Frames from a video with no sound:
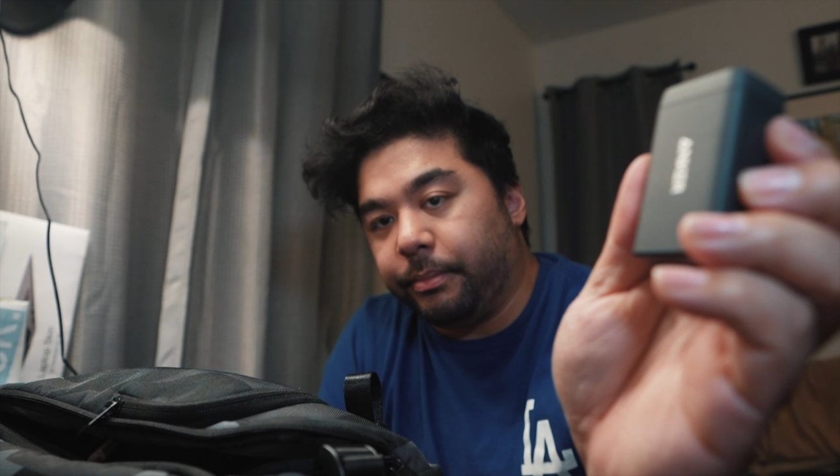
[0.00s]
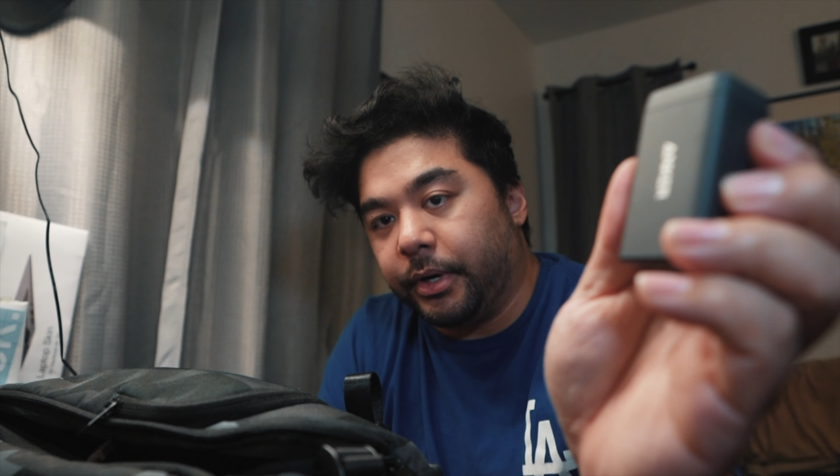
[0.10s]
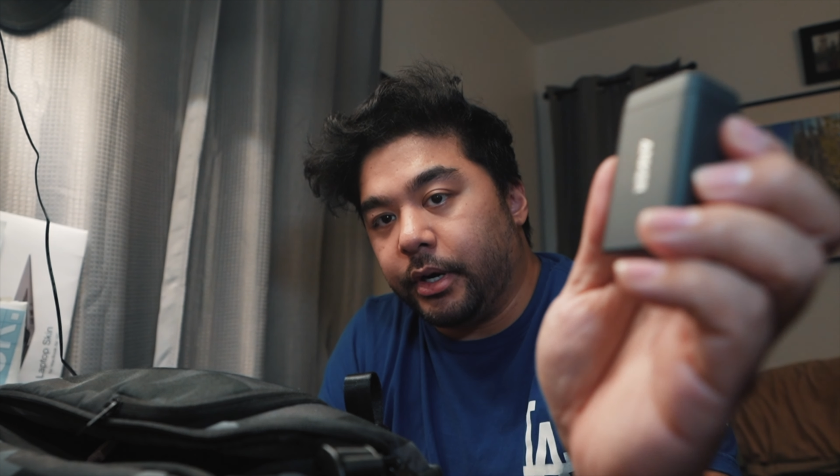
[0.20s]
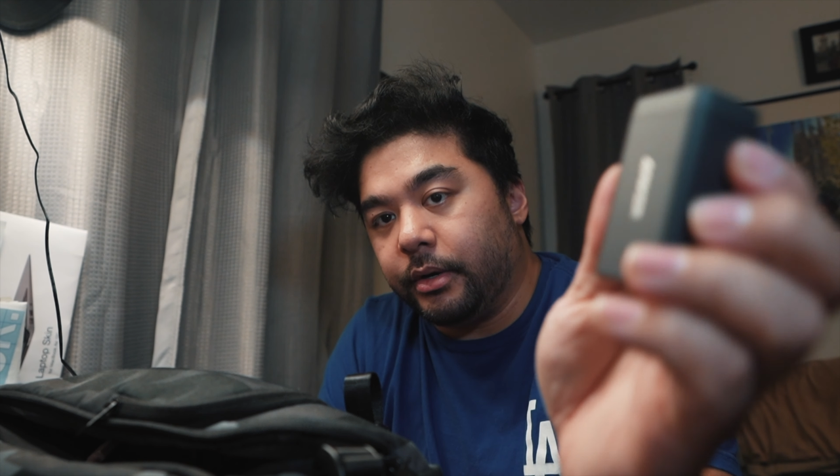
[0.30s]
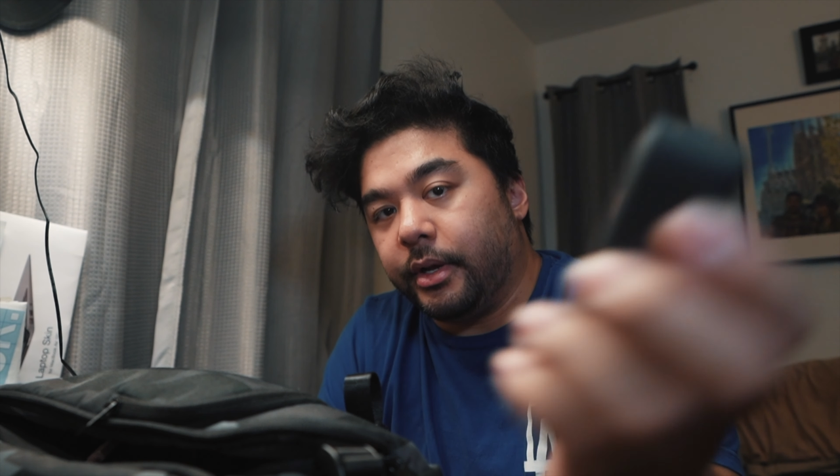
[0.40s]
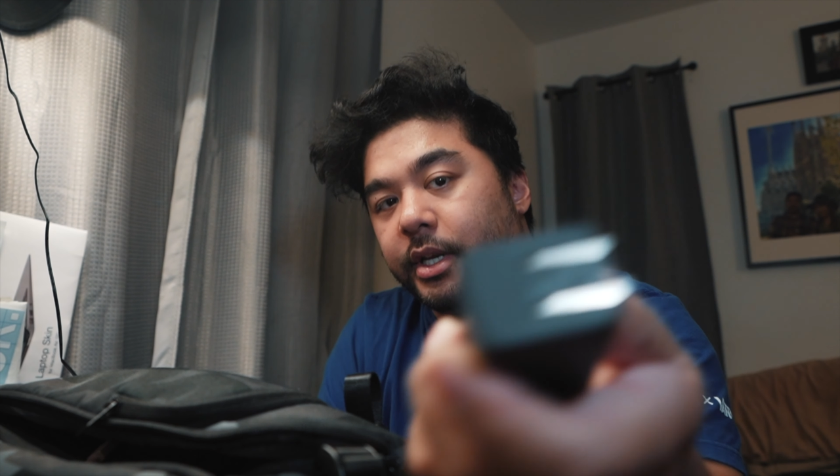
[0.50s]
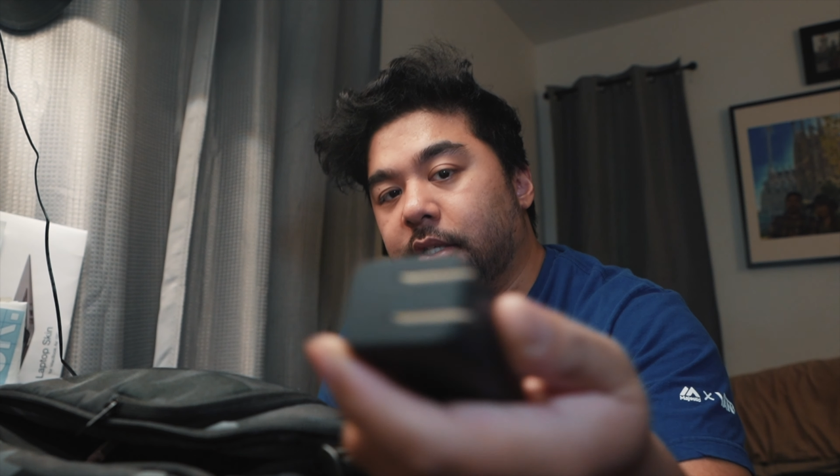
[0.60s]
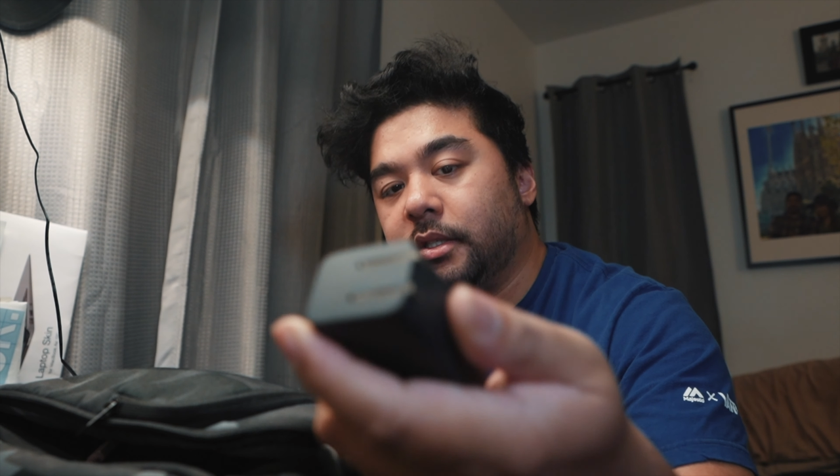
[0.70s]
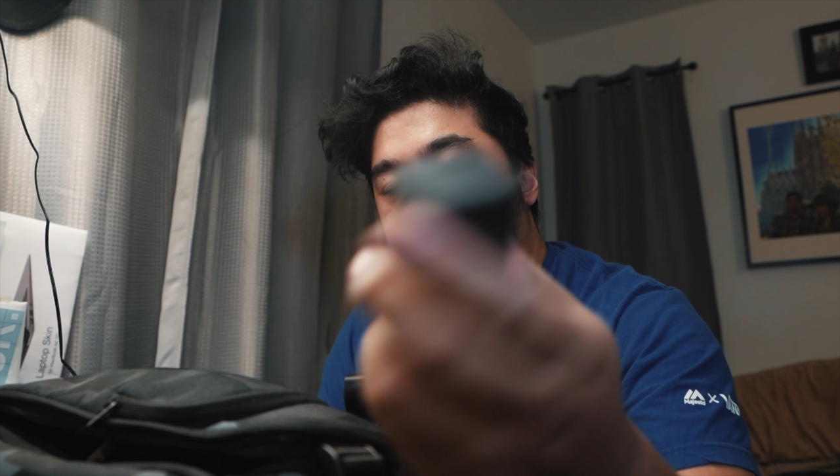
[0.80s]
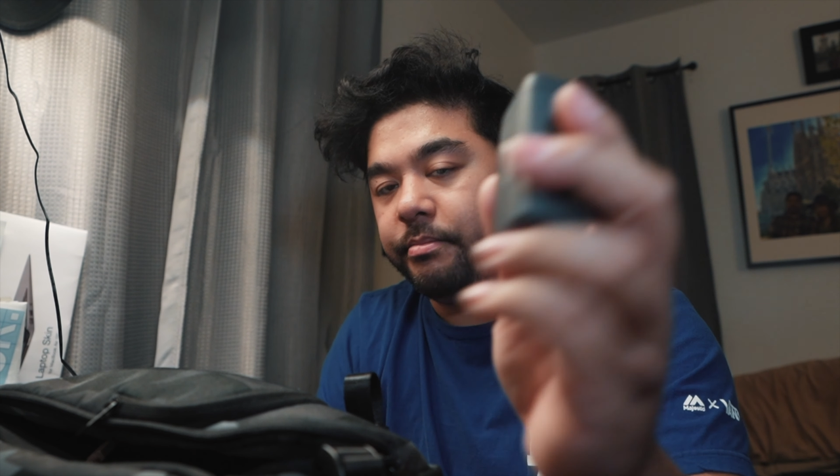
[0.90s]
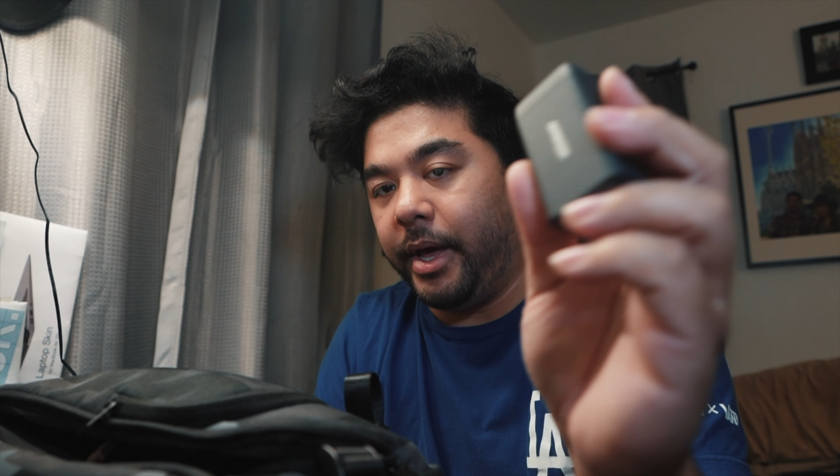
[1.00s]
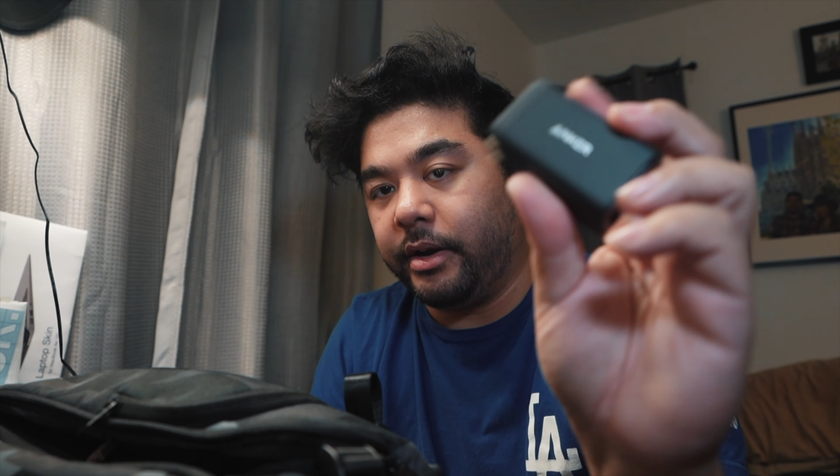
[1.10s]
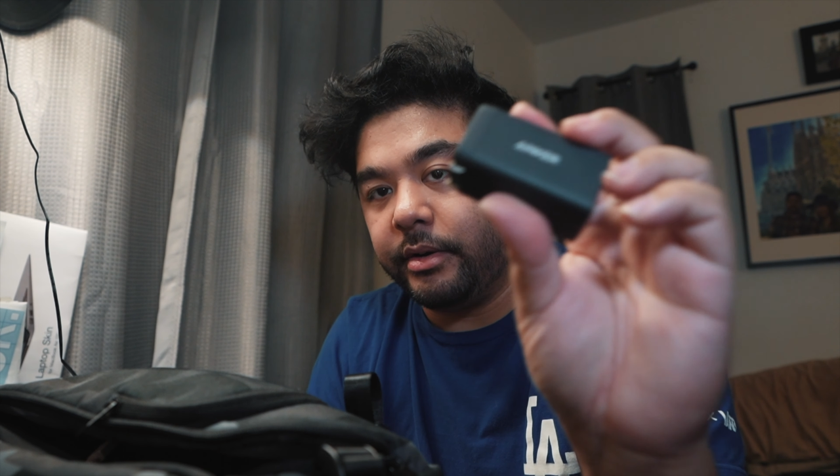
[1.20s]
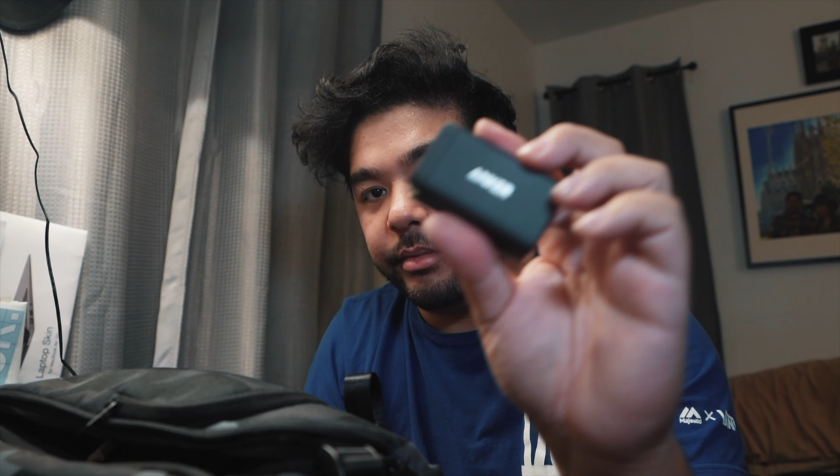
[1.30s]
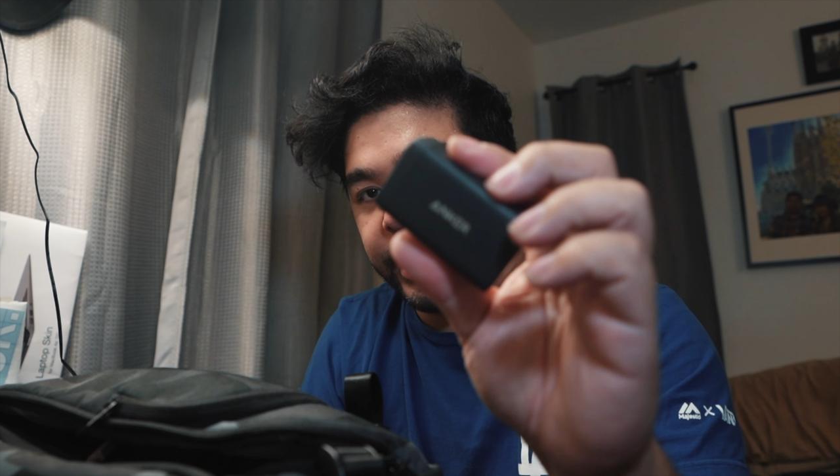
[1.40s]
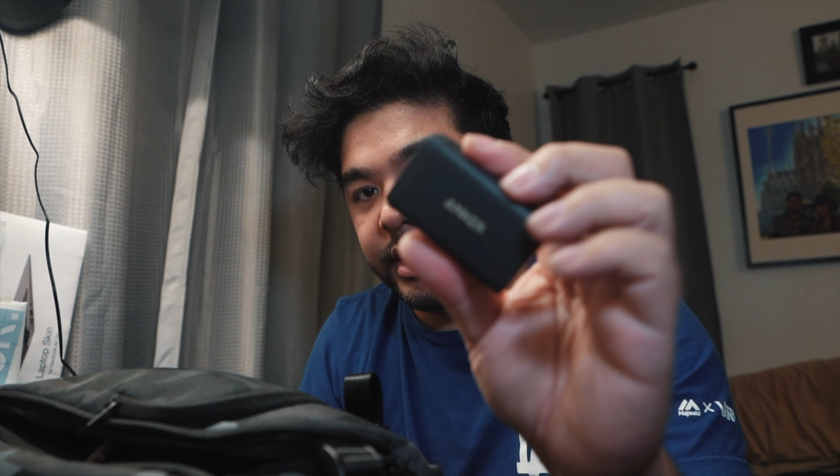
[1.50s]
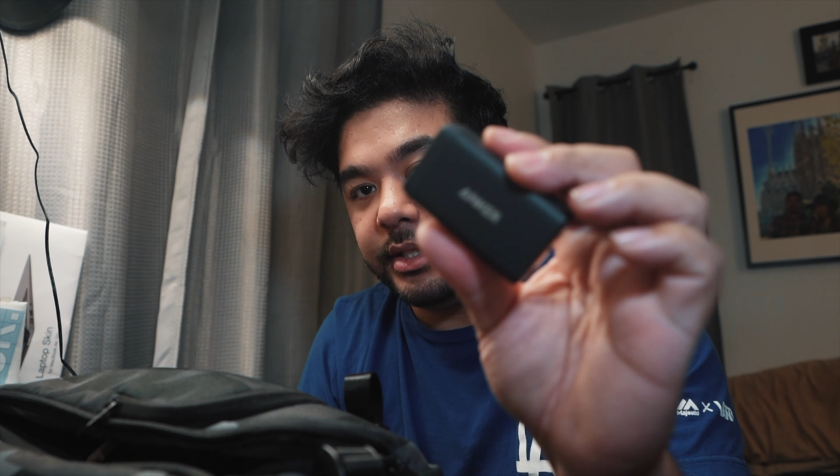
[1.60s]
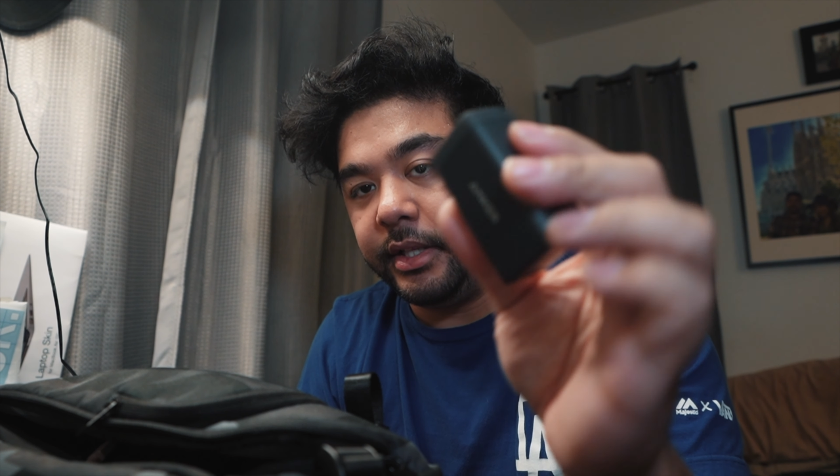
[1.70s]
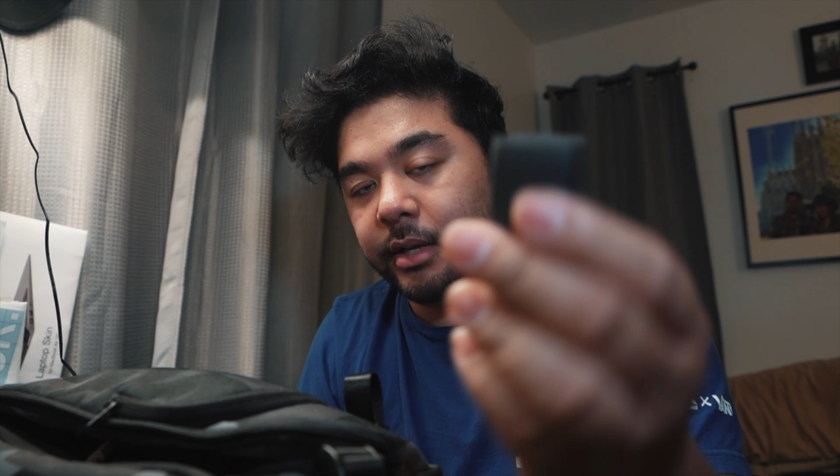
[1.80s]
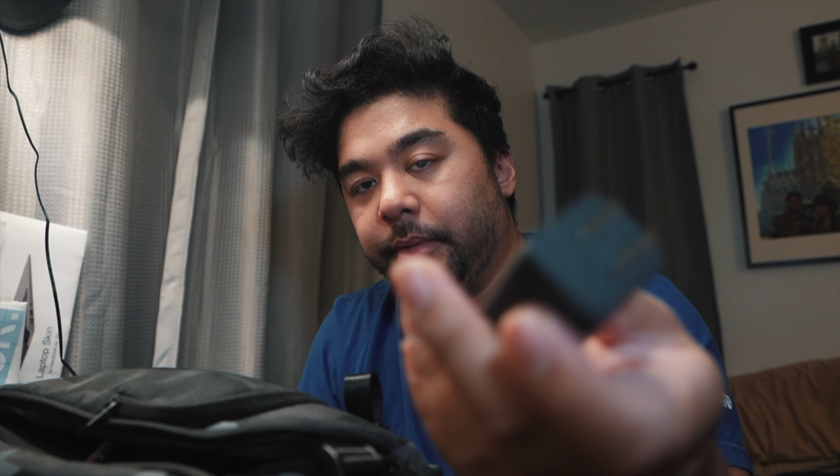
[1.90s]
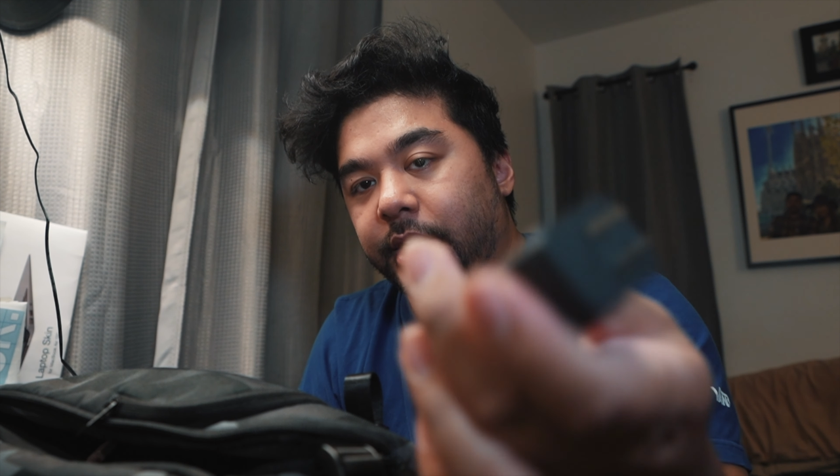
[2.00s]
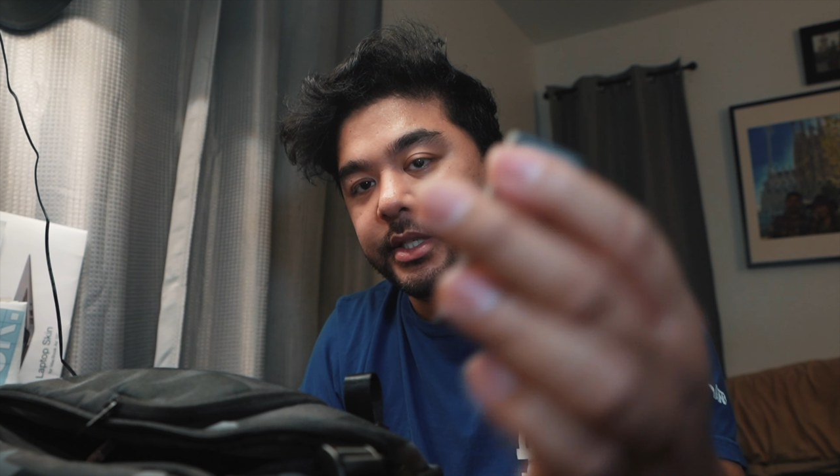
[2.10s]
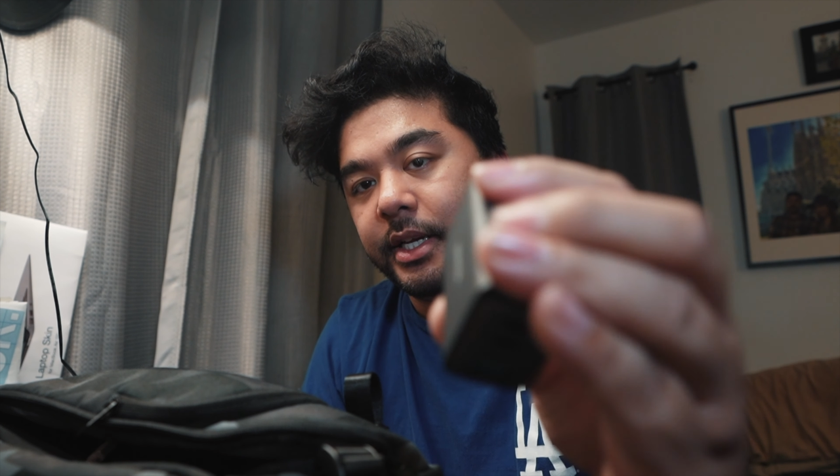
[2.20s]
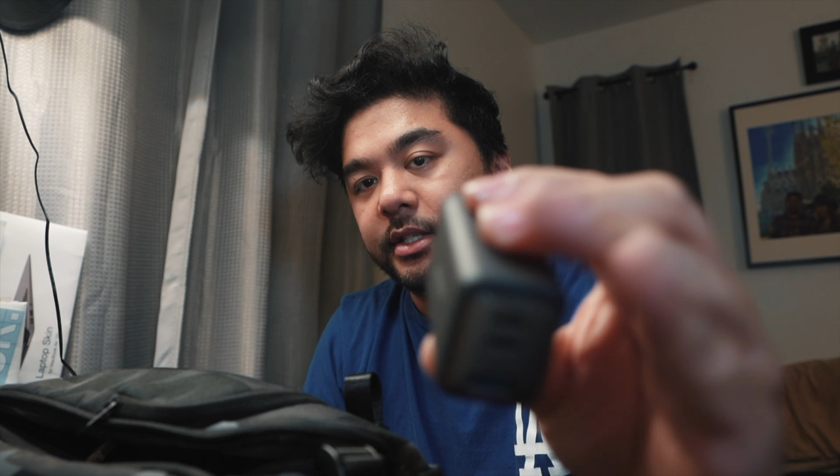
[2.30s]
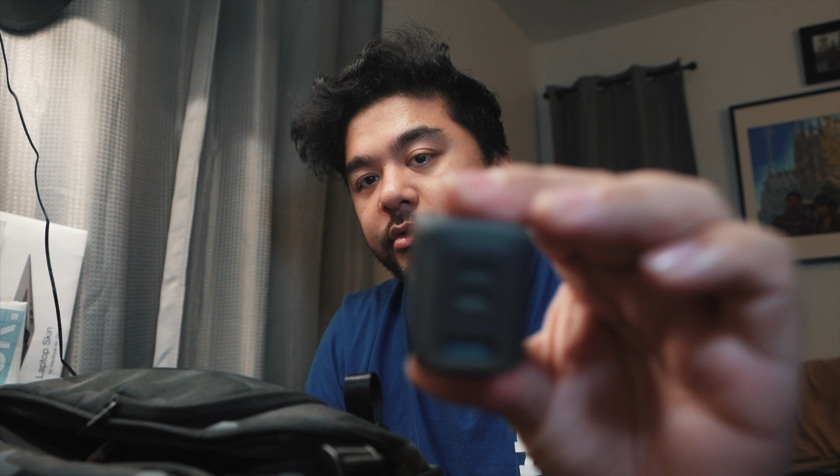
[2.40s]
Pro, and it's just better to bring this thing because it has